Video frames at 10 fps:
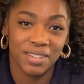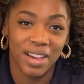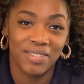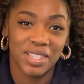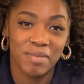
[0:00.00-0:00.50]
Once you
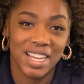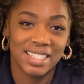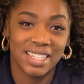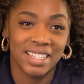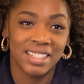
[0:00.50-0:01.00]
have some
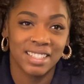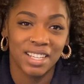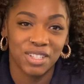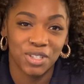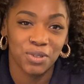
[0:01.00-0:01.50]
ideas,
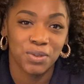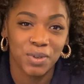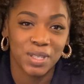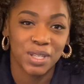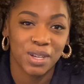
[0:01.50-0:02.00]
choose
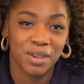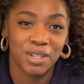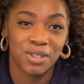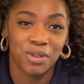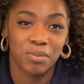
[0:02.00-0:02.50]
one to turn
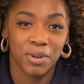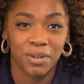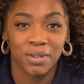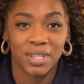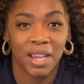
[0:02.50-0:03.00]
into a
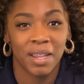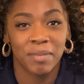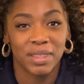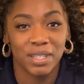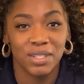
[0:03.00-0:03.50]

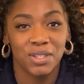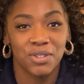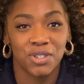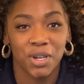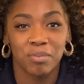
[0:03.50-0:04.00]
prototype, then
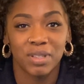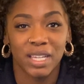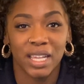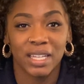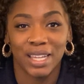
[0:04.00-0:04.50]
use your
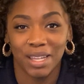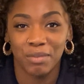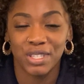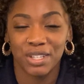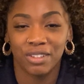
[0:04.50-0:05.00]
plan
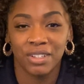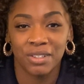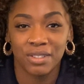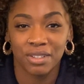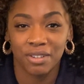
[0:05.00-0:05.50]
and
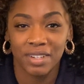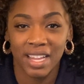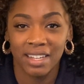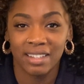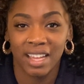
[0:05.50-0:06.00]
materials to
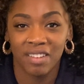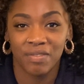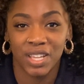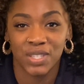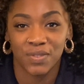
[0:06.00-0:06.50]
create a life
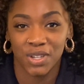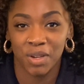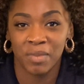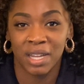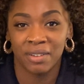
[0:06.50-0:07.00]
vest for
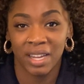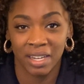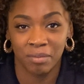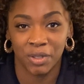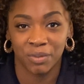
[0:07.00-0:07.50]
your model
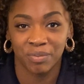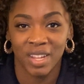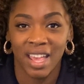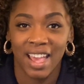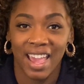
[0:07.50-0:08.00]
animal.
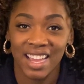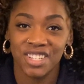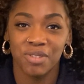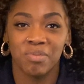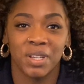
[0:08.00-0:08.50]

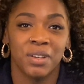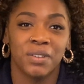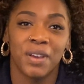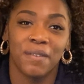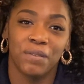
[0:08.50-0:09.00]
As you
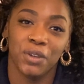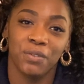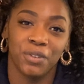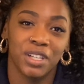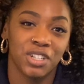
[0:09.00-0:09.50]
build, feel
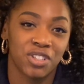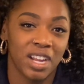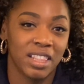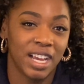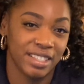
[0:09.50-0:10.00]
free to
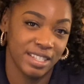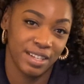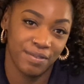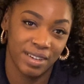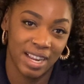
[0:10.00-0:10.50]
try lots of
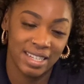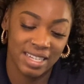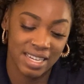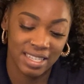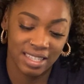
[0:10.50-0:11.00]
different
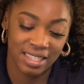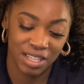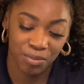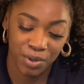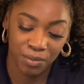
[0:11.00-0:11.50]
ideas to
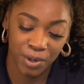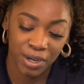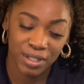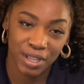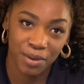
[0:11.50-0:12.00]
see what
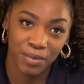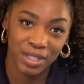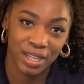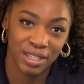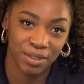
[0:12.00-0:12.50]
works and
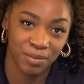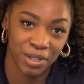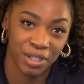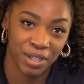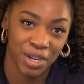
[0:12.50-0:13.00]
what doesn't
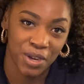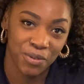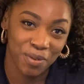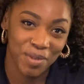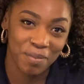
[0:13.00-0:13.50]
work.
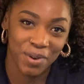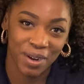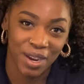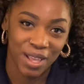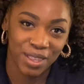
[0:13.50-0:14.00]

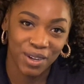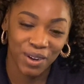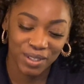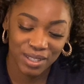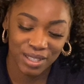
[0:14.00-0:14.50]
Remember, the
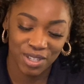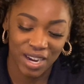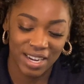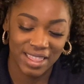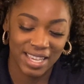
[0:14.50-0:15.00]
goal is to
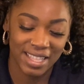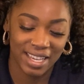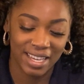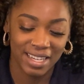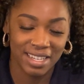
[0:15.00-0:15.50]
try to think
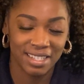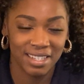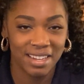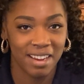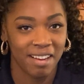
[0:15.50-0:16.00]
like an
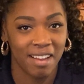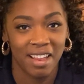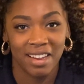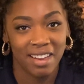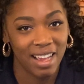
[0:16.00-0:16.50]
engineer,
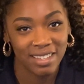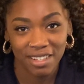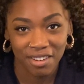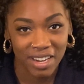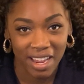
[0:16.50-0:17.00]
not
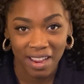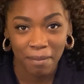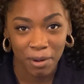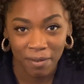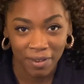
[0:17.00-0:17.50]
to create
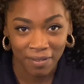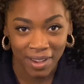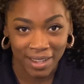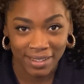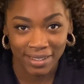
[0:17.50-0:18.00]
a perfect
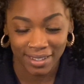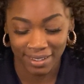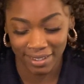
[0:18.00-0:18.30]
vest.